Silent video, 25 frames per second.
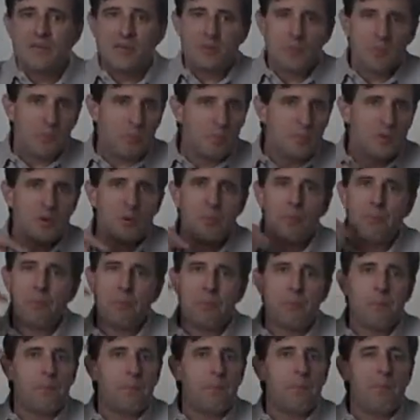your
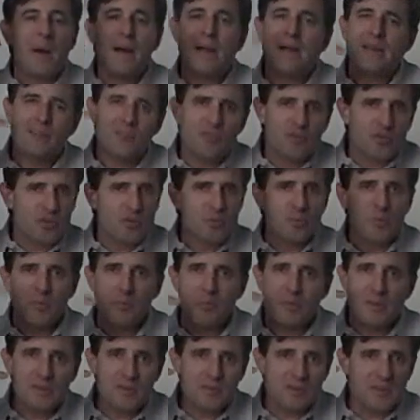mind is super
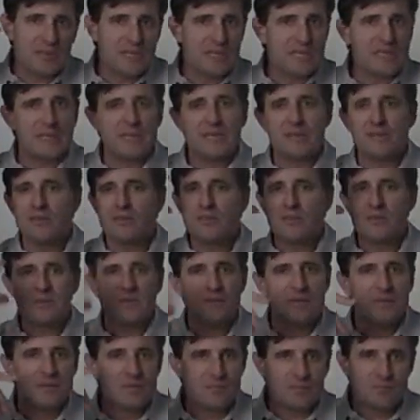busy and
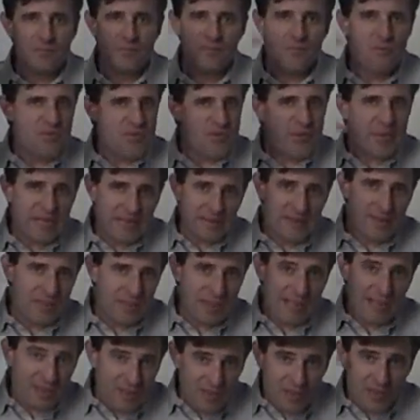thinking,
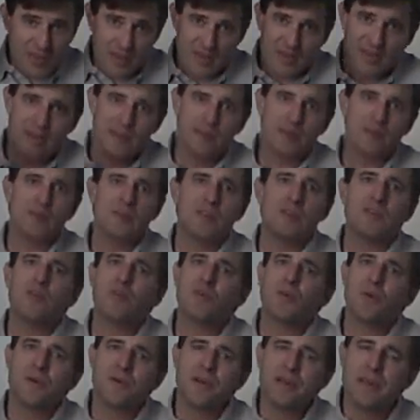or
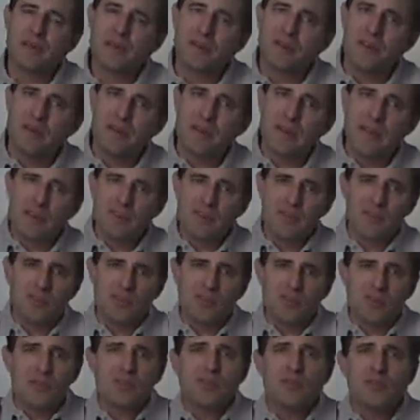you're worrying or you're
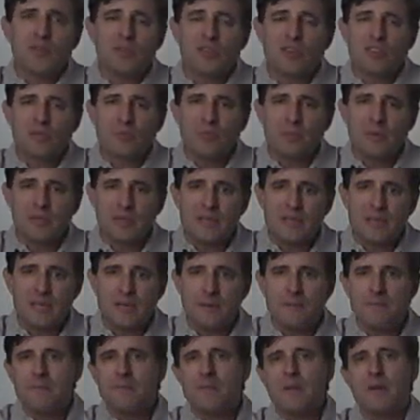anxious, you can do the
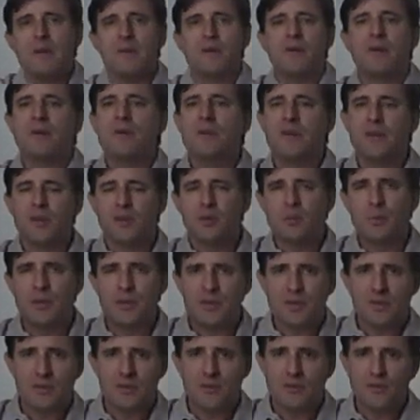spleen, or you're
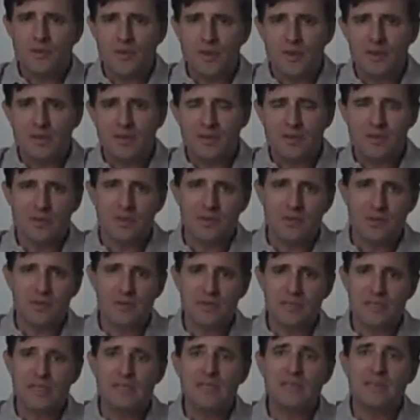experiencing fear, you can do
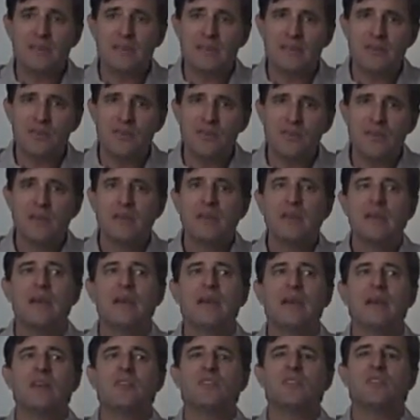the kidneys.
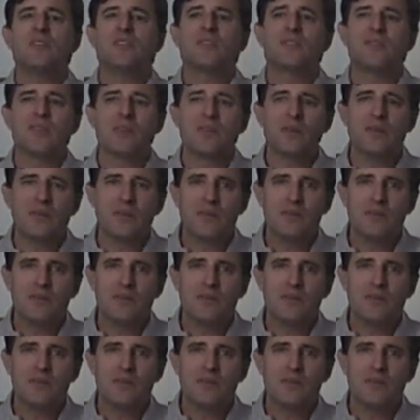And just